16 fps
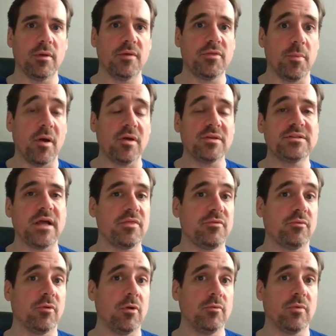If the ball's not
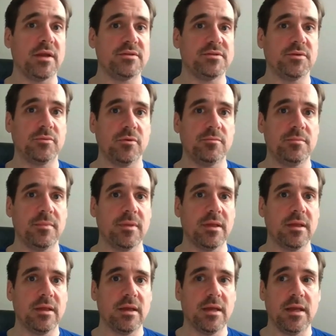thrown right to him,
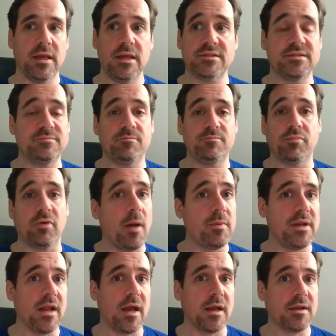he's
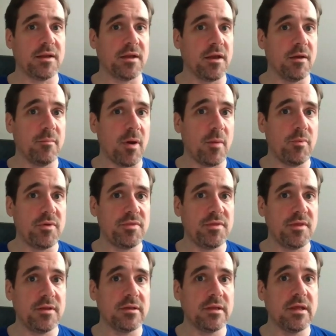probably not going to come up with
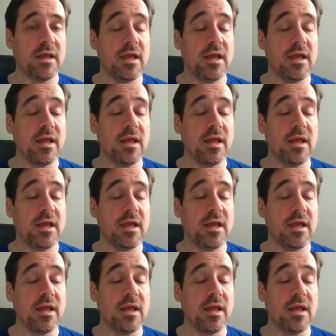it.